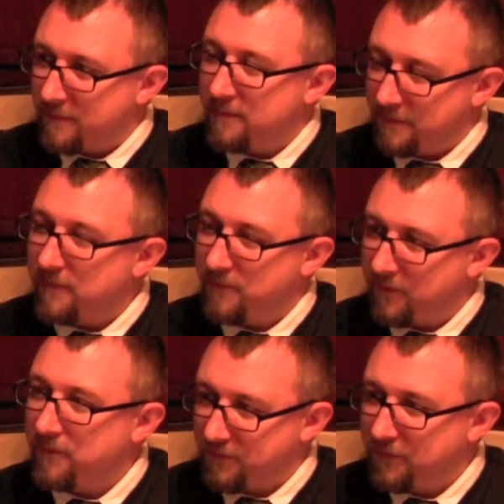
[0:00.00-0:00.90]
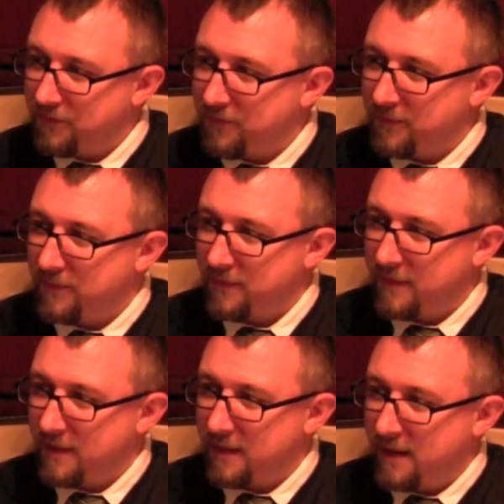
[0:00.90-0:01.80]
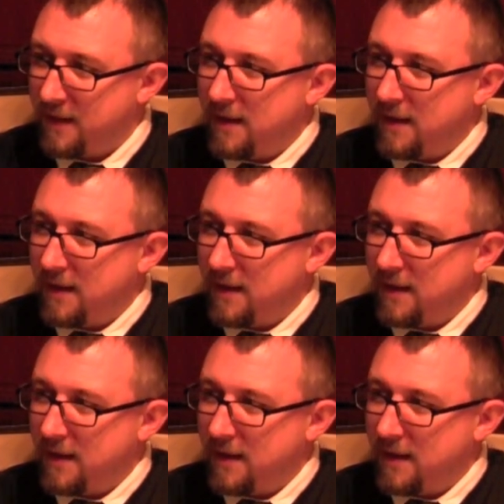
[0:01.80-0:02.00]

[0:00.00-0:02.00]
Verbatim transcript: they're feeding that information to you.